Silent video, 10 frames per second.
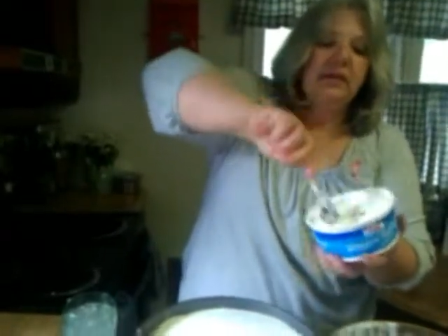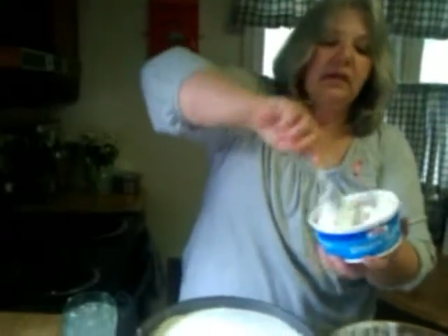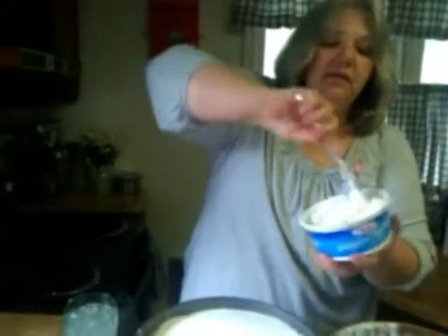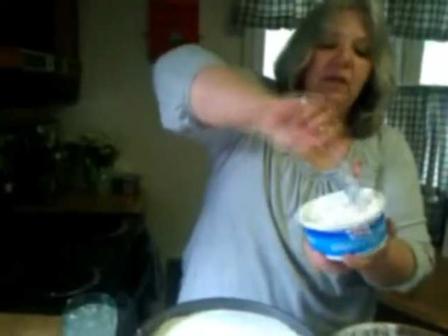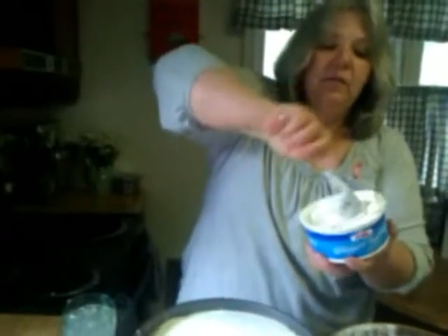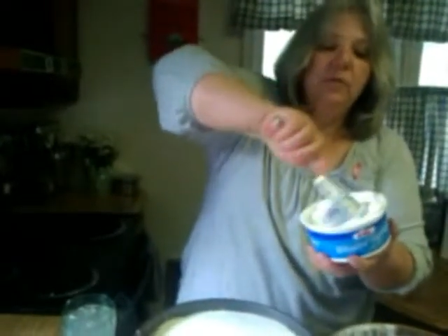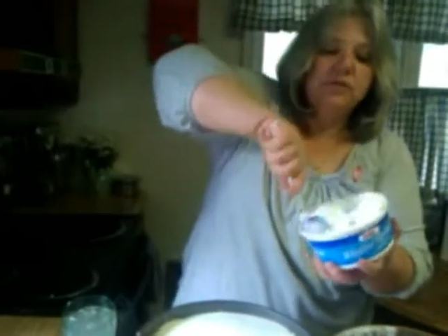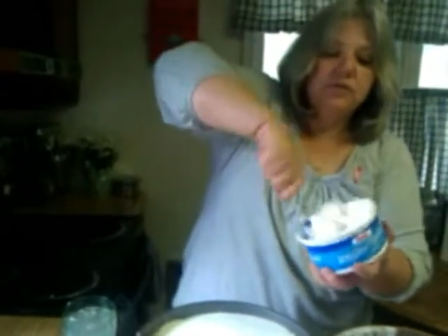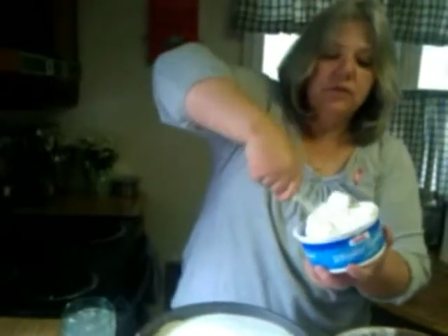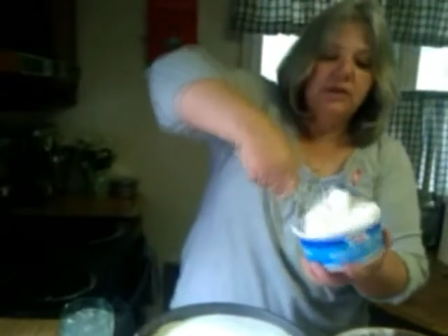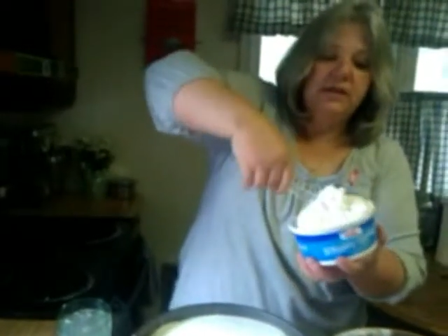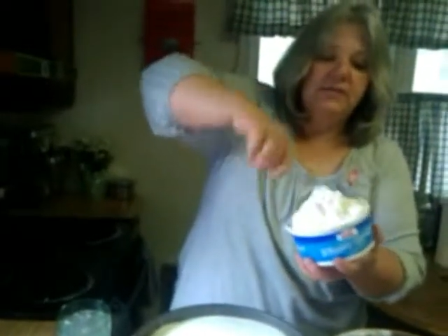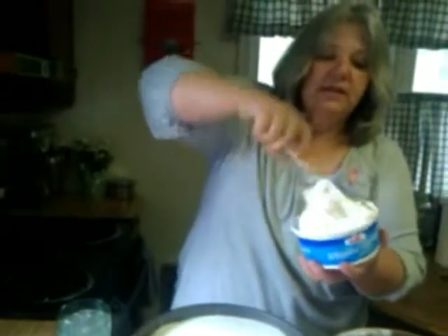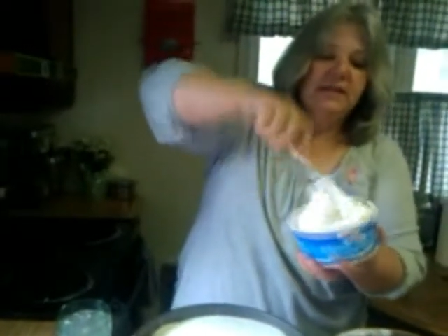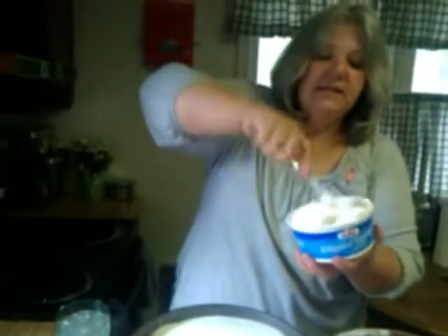If I wasn't trying
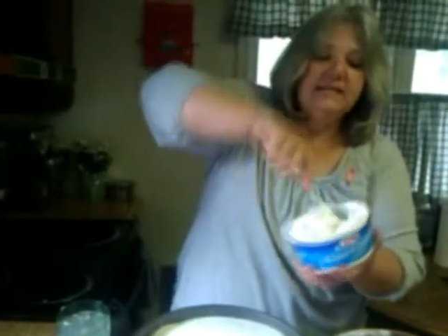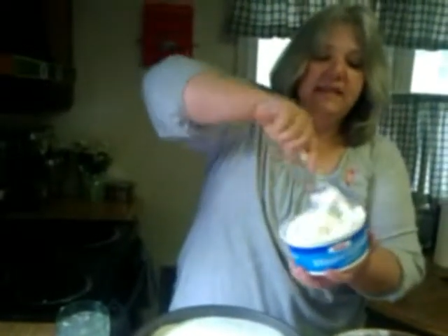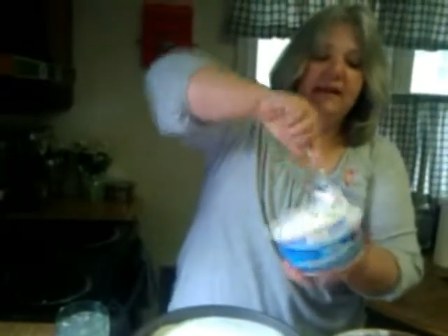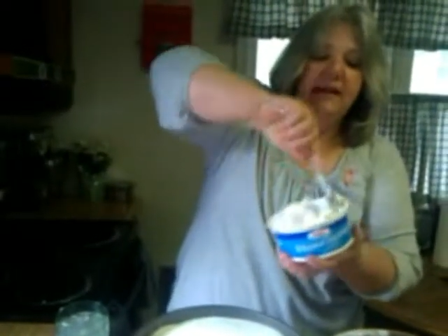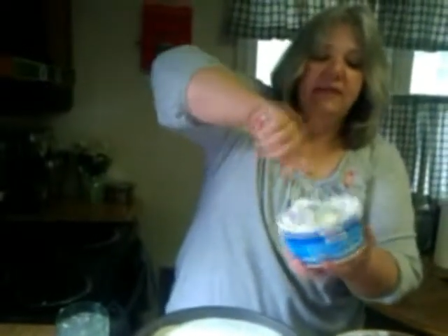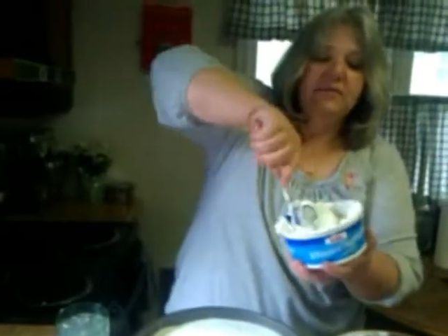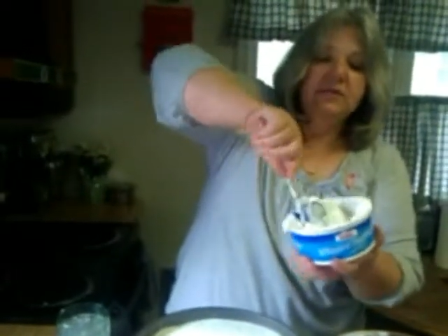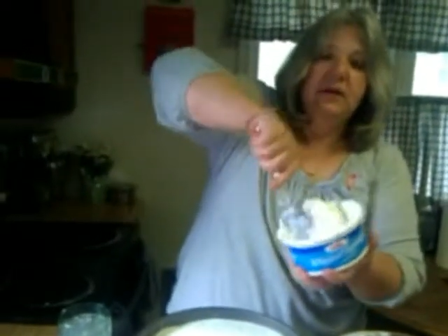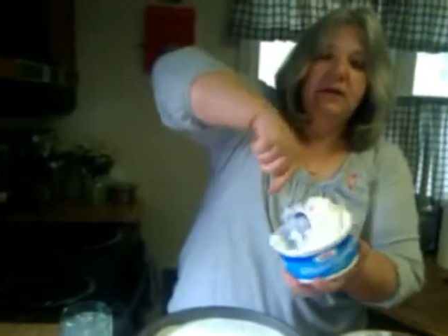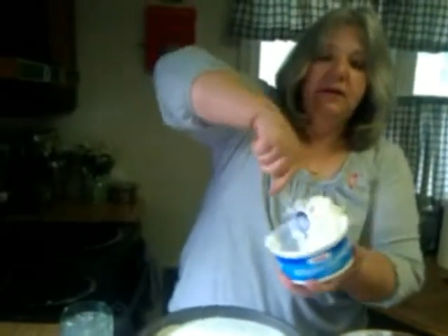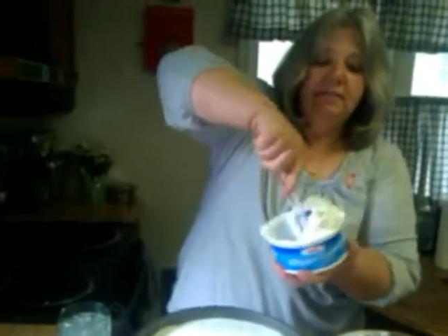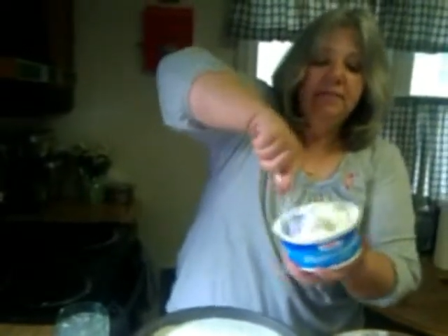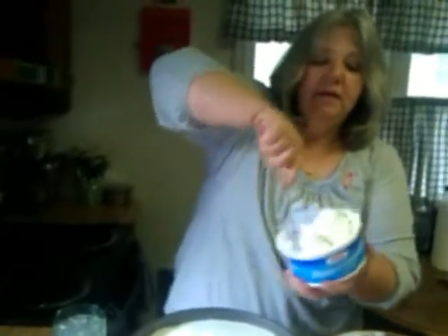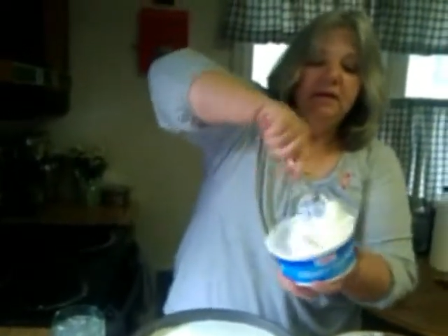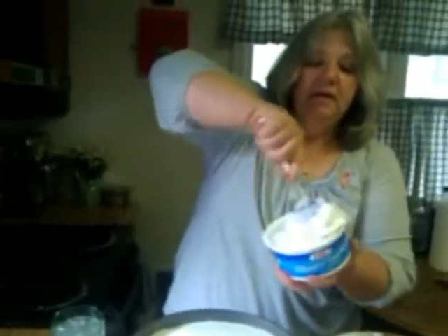to make this in an hour's
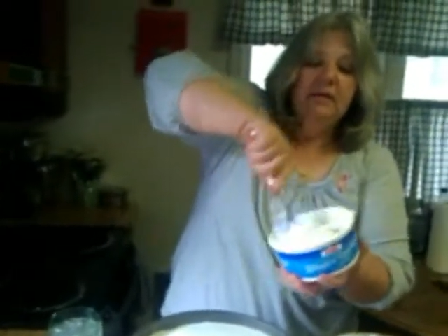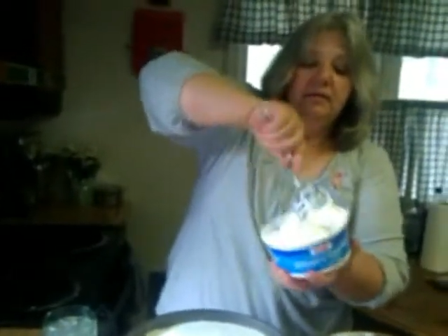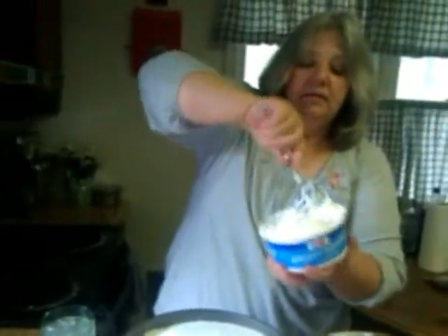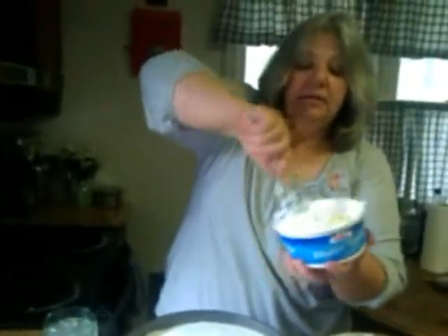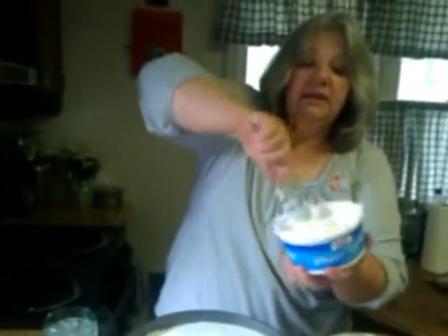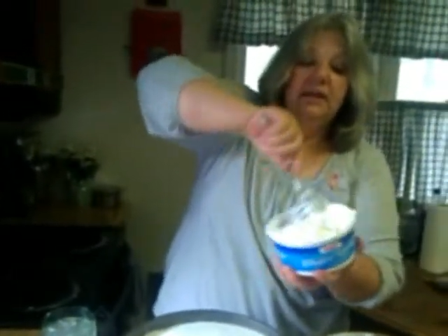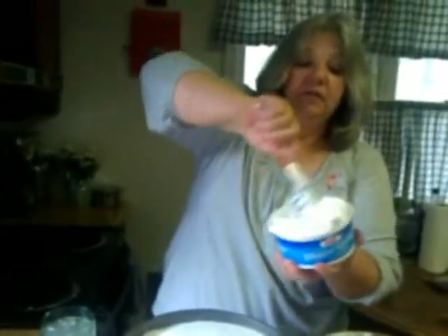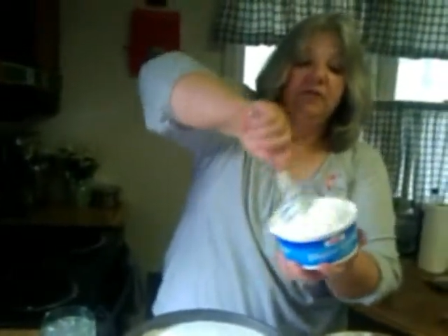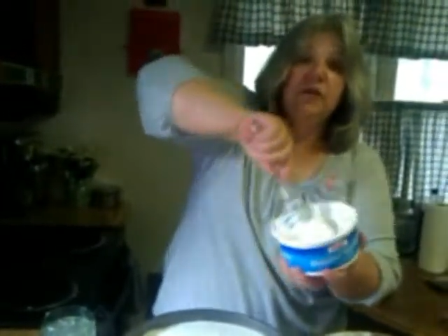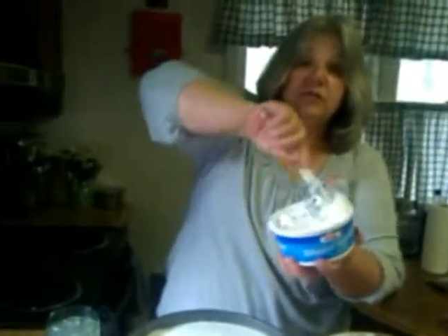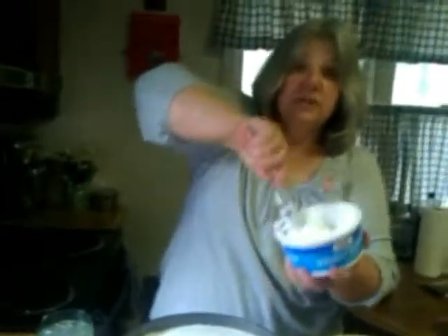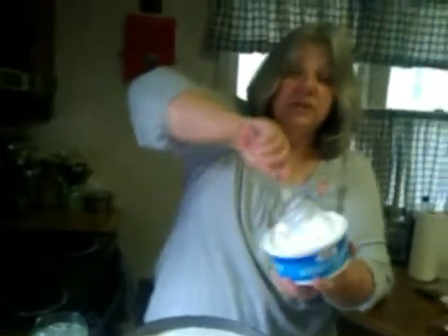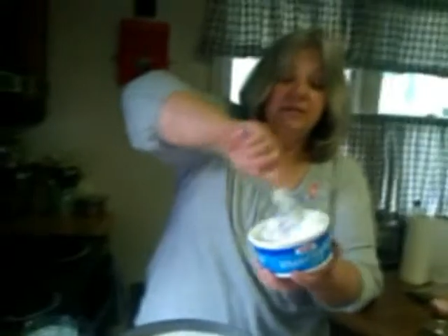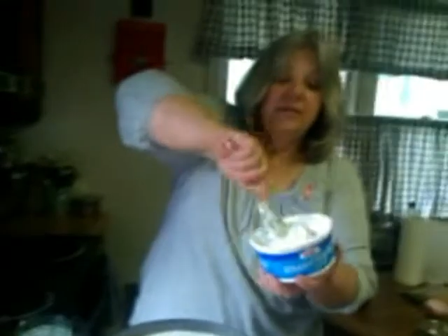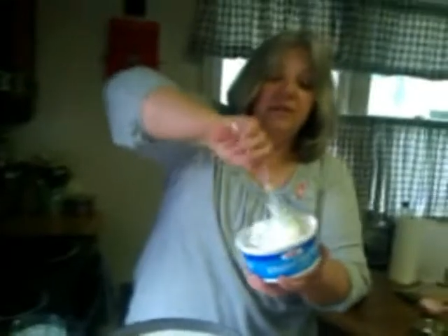time and get it frozen
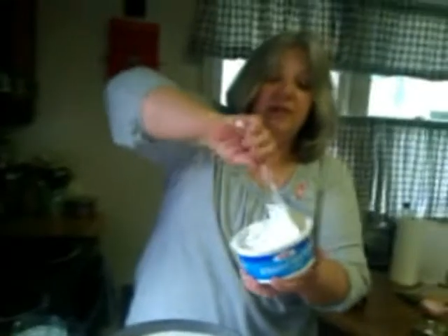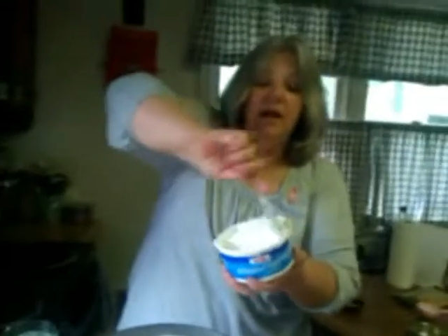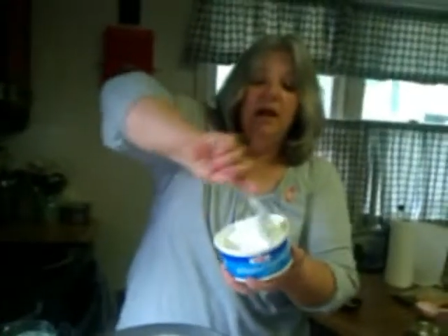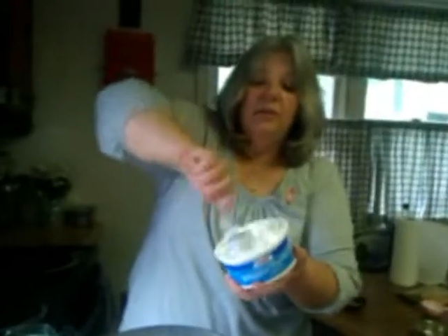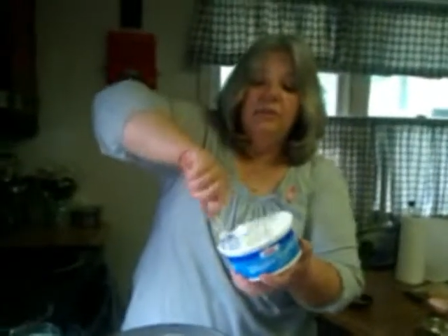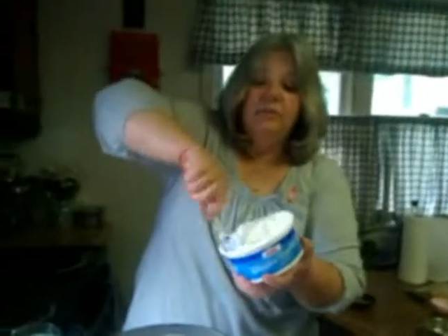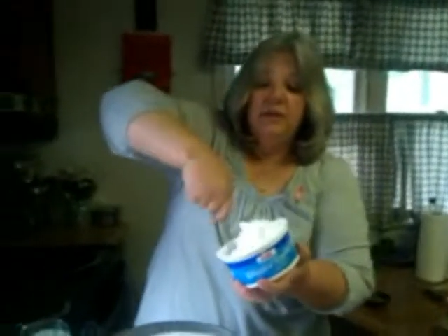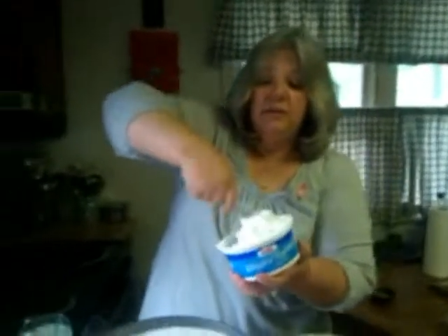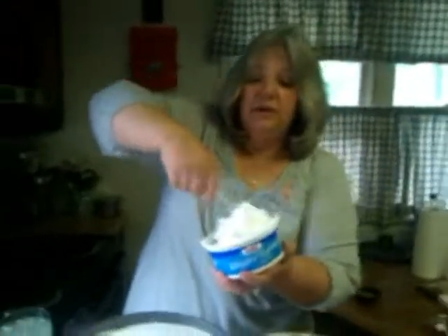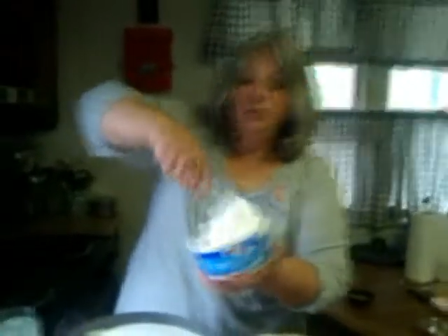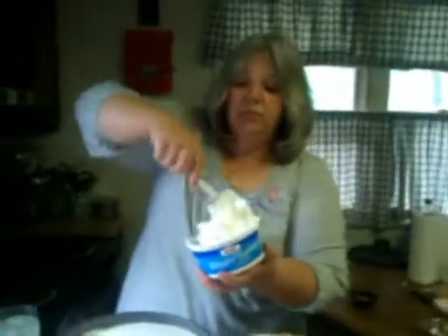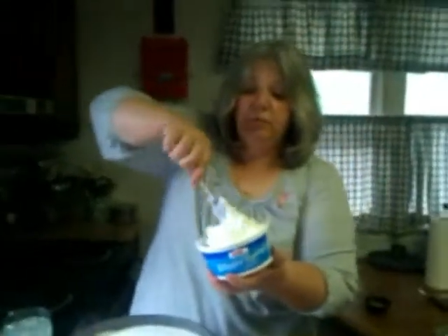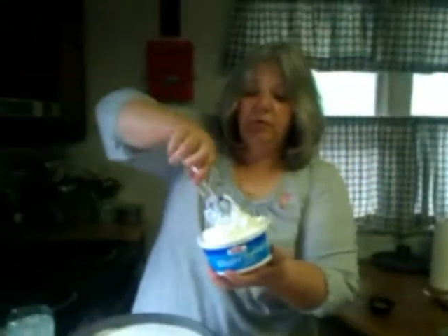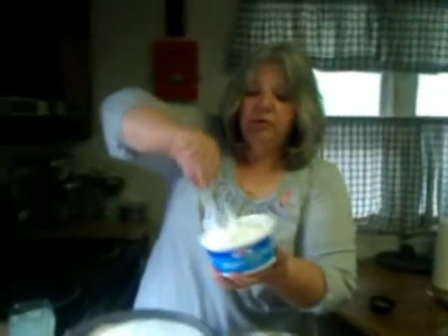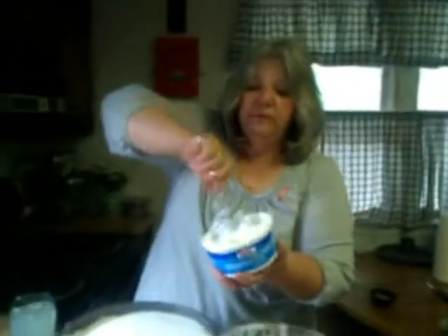and everything, I would make my own
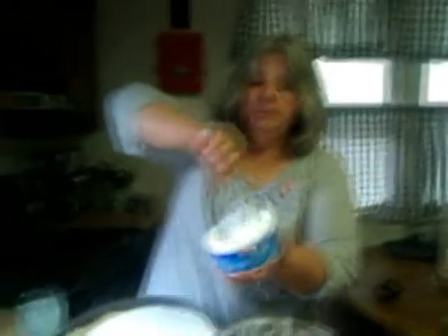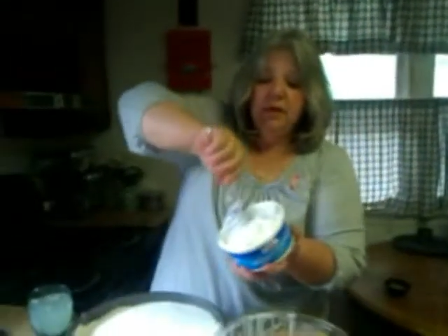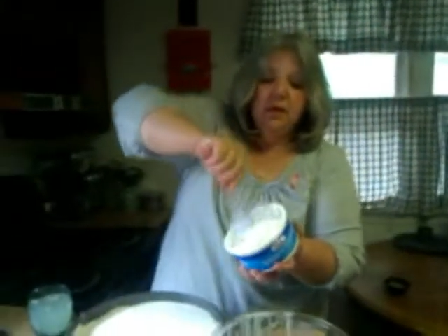whipped cream.